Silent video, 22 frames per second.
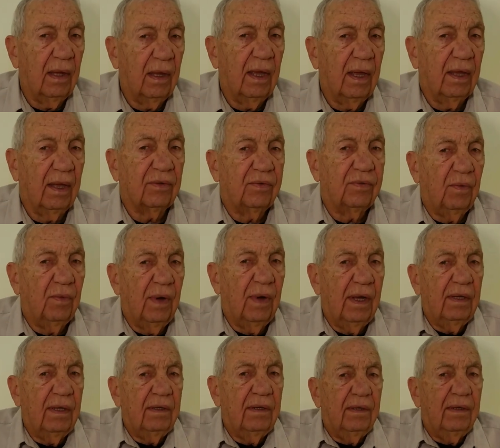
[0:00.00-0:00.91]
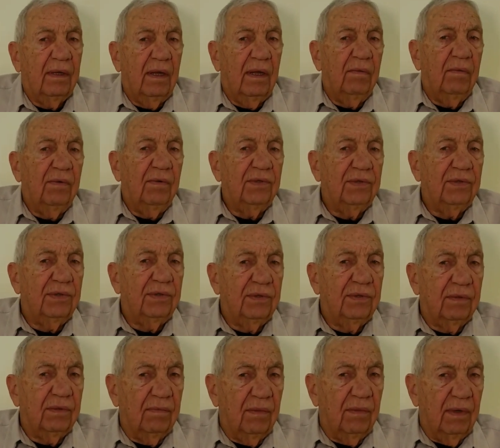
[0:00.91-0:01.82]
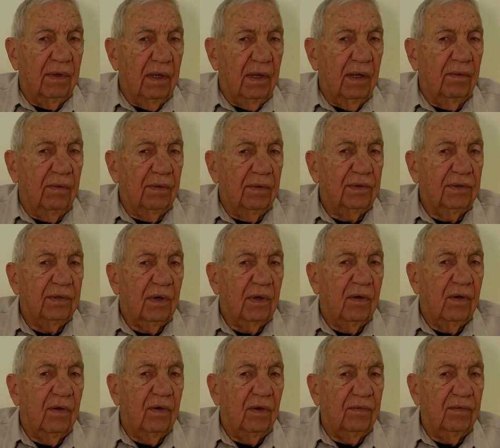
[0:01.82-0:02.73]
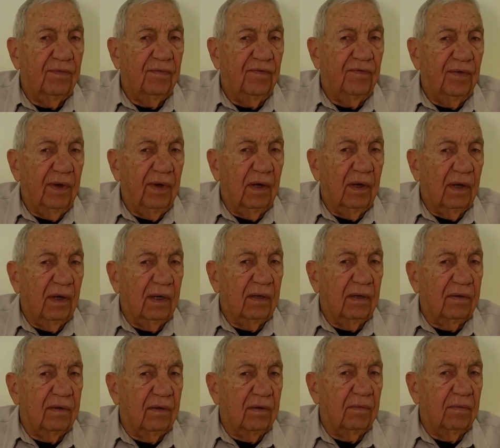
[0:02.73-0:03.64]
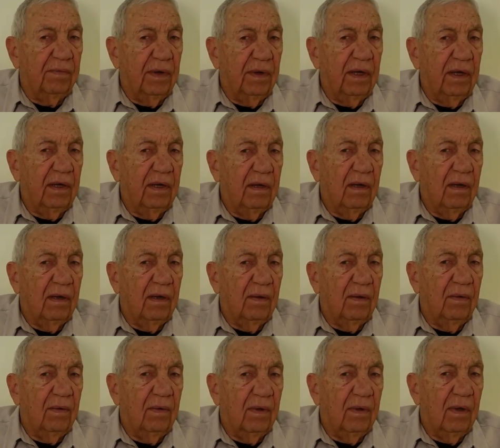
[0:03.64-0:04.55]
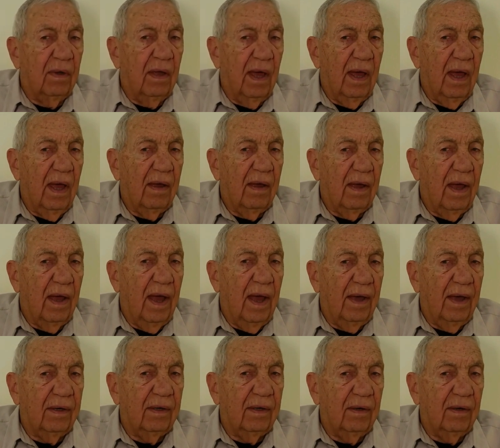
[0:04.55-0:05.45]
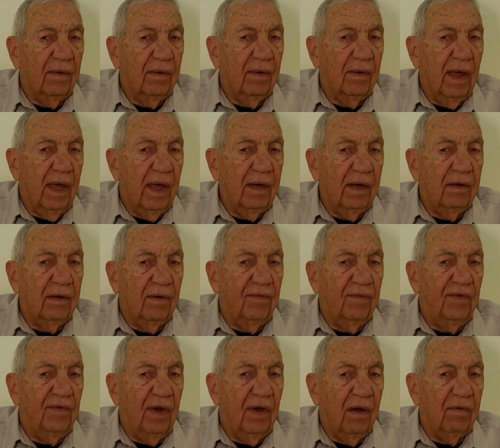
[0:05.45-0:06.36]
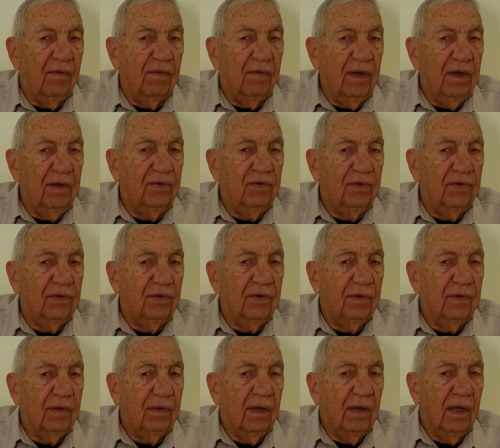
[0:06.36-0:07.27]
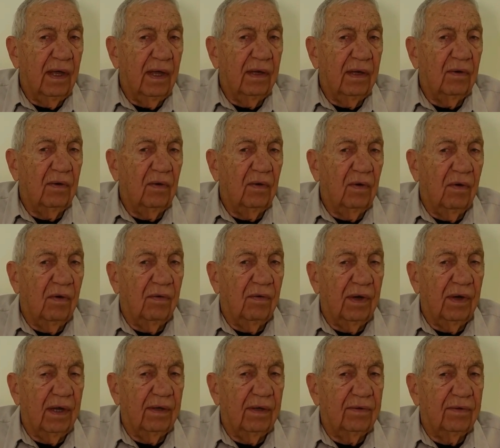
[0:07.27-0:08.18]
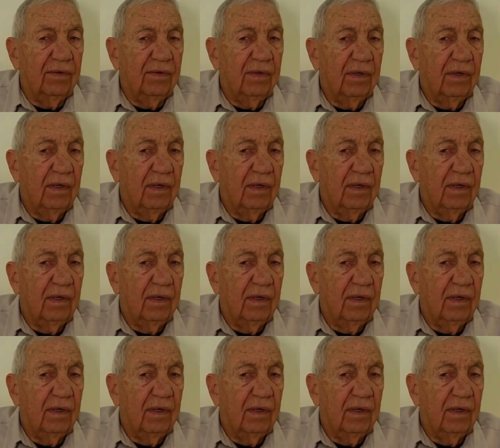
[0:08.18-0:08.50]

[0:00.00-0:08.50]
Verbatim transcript: Yes, well, it was it was a good feeling to be uh, out of out of the Far East and Orient